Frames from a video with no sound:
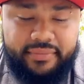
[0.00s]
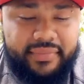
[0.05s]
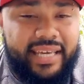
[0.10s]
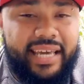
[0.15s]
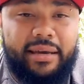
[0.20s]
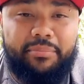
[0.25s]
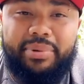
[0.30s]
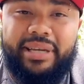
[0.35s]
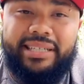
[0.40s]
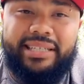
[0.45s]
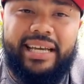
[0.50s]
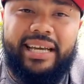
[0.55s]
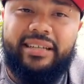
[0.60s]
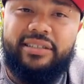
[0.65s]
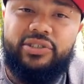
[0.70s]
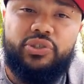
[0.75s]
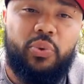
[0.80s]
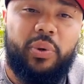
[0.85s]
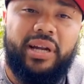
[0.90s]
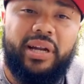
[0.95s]
Can't beat that.
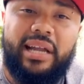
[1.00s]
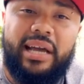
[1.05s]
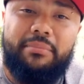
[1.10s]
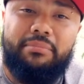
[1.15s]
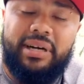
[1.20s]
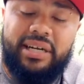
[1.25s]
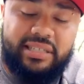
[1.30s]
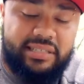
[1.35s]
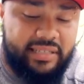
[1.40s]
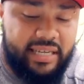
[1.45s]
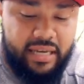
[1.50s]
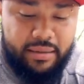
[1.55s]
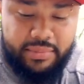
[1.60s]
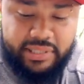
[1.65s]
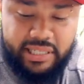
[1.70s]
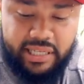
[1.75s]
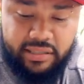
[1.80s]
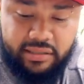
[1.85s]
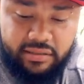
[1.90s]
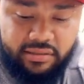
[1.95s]
29 bucks,
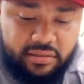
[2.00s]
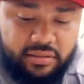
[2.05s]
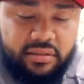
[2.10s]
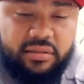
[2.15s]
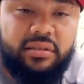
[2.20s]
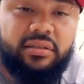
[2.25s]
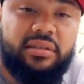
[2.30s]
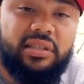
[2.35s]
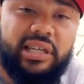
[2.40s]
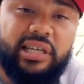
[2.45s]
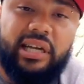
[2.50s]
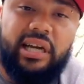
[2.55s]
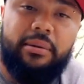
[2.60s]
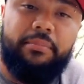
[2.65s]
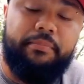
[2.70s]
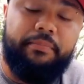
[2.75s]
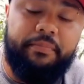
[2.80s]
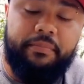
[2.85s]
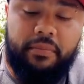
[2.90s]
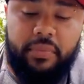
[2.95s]
Amazon. Look it
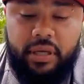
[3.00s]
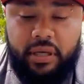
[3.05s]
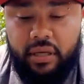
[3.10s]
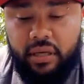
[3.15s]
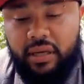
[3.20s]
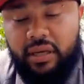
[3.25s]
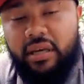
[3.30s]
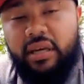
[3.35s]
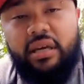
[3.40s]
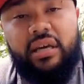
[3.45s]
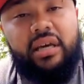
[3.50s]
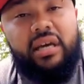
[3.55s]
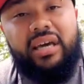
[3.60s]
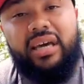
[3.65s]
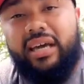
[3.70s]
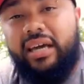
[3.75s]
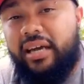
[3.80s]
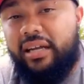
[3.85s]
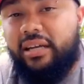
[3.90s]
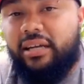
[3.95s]
up.
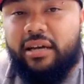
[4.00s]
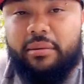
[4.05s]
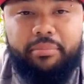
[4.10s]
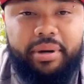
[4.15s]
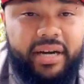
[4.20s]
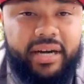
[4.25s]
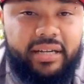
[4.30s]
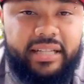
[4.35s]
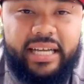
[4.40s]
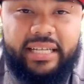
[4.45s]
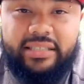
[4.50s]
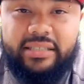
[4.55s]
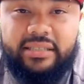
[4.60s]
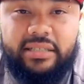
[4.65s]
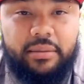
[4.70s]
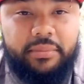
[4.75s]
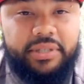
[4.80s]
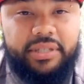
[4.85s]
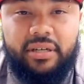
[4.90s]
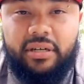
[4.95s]
And compare that to
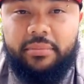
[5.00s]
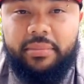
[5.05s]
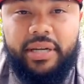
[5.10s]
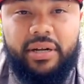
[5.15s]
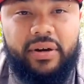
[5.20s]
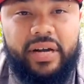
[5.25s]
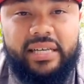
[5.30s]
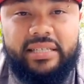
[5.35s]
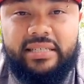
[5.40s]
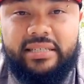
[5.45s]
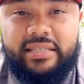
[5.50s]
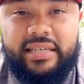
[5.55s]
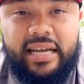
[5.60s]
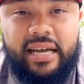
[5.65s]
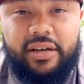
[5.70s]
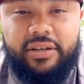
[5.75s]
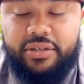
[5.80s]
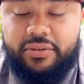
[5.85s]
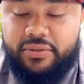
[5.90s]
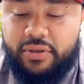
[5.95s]
some of your amino acids
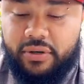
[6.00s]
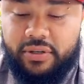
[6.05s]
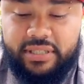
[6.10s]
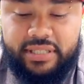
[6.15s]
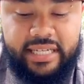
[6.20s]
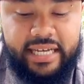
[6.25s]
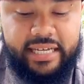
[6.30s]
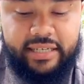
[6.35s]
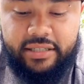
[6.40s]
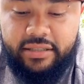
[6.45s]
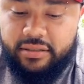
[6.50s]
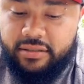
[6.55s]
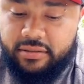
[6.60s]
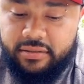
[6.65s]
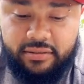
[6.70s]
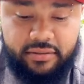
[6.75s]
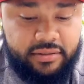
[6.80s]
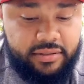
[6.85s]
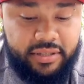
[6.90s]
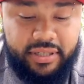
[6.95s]
now. You'll notice that
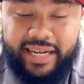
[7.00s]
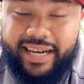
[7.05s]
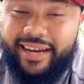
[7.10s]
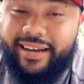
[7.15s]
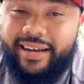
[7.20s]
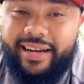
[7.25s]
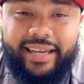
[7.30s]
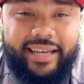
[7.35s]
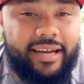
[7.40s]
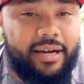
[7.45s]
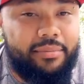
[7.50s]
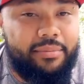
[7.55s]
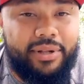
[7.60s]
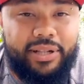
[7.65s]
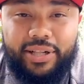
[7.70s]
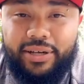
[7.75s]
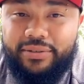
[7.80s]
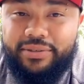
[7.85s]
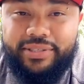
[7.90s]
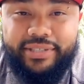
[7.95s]
you're not going to come
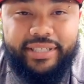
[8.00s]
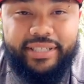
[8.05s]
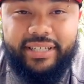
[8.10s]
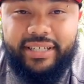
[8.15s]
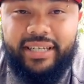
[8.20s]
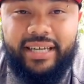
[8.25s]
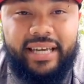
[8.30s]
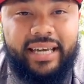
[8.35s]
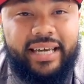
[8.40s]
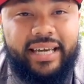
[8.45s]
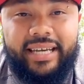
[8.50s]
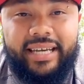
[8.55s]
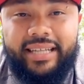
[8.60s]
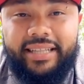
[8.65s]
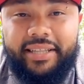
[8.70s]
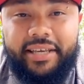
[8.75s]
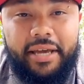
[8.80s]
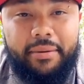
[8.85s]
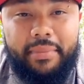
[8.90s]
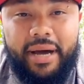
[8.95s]
close to
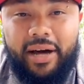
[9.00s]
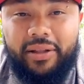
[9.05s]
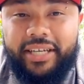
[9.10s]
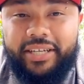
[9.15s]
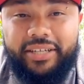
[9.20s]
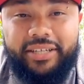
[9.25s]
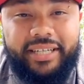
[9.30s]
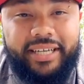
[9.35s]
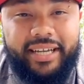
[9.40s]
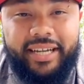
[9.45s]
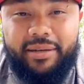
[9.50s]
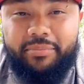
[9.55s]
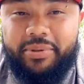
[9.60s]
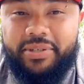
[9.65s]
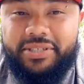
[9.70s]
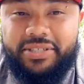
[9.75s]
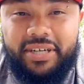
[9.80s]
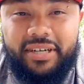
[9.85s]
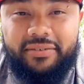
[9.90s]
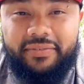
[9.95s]
the amount that you're getting
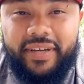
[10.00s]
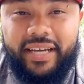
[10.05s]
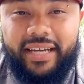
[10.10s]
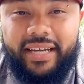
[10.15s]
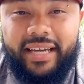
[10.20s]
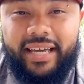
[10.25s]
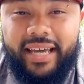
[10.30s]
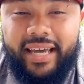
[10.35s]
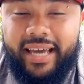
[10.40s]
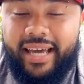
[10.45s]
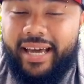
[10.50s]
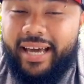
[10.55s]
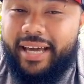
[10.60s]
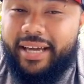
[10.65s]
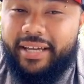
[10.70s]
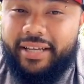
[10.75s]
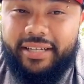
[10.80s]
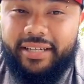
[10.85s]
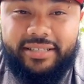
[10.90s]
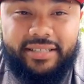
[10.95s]
per serving.
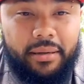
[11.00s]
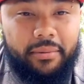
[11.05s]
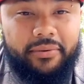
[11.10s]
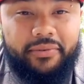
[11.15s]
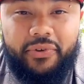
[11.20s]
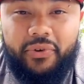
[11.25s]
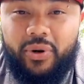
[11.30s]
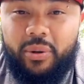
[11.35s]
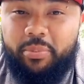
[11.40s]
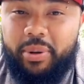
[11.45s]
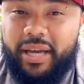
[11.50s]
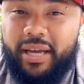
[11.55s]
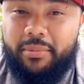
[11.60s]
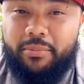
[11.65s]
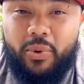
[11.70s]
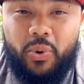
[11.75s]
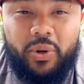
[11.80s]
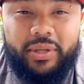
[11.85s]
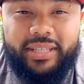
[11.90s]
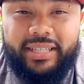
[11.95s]
And some of you are paying
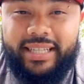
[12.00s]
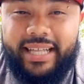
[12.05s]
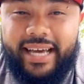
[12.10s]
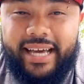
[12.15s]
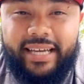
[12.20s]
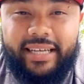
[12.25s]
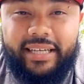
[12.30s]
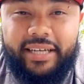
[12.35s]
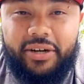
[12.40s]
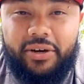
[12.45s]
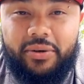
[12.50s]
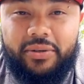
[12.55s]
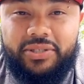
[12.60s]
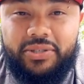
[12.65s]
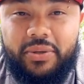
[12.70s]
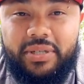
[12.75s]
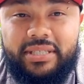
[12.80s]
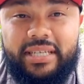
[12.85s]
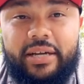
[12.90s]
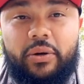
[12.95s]
more than that,
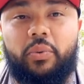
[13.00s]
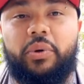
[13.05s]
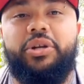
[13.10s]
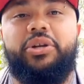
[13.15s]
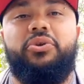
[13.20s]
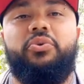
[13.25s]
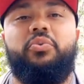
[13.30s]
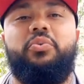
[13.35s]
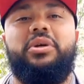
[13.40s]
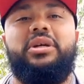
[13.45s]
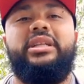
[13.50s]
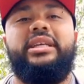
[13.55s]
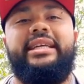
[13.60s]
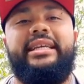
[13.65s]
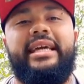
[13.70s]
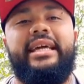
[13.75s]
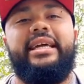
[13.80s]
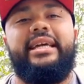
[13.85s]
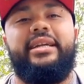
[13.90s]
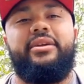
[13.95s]
so it's like, what are you really
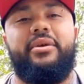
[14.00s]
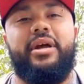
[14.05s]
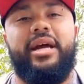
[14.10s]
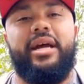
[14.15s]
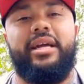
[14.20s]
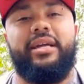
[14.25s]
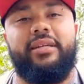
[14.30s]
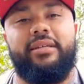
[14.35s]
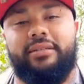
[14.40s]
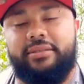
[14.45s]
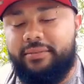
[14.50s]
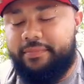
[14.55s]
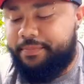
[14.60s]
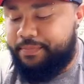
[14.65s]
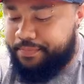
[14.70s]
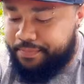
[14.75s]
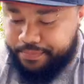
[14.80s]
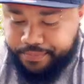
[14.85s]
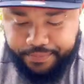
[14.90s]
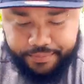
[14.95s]
getting, right?
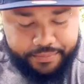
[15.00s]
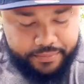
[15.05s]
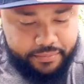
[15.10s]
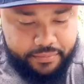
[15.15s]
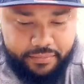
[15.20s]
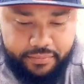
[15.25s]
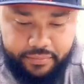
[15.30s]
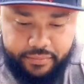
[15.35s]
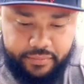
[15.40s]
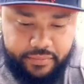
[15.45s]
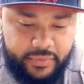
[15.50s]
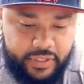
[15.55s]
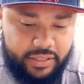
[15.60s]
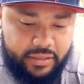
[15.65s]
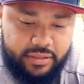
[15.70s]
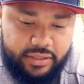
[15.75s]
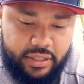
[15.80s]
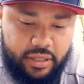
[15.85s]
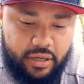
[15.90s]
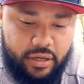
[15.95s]

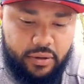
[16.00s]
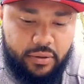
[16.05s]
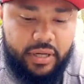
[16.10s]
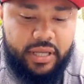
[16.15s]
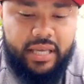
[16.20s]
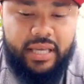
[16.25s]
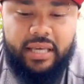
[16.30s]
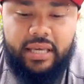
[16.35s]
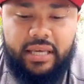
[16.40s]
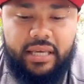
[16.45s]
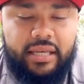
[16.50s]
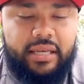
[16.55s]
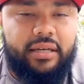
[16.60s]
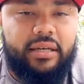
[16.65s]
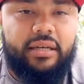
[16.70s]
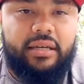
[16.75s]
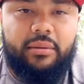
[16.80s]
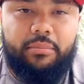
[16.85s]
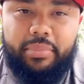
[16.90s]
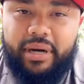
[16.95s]
So
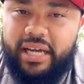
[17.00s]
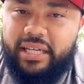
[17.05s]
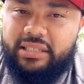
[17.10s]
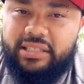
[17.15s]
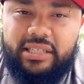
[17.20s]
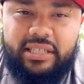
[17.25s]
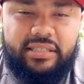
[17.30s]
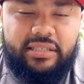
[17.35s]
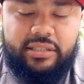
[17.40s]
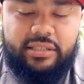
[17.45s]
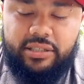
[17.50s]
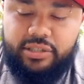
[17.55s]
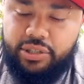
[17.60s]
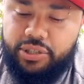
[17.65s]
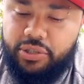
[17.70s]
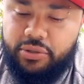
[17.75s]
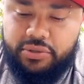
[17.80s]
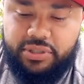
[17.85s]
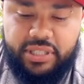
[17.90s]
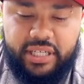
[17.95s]
branch chains,
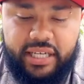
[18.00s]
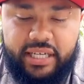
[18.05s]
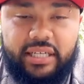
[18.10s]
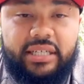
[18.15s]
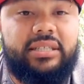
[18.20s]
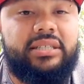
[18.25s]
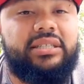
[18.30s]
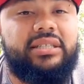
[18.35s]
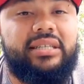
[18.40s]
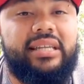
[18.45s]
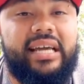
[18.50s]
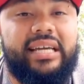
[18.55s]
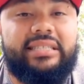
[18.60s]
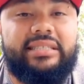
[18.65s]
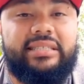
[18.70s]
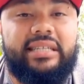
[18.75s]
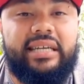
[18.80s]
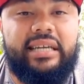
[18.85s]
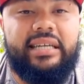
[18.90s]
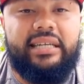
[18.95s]
huge thing.
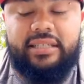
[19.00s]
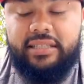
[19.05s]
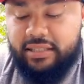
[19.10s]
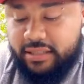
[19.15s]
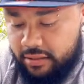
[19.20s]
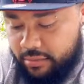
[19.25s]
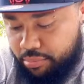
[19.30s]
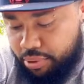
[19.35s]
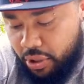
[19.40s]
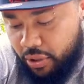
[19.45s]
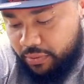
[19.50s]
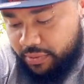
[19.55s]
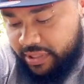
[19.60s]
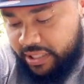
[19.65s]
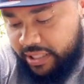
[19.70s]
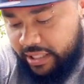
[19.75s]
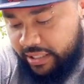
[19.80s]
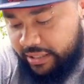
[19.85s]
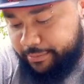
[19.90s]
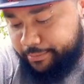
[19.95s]
Next thing,
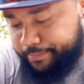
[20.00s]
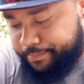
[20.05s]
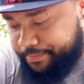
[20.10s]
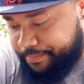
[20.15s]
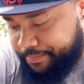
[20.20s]
protein.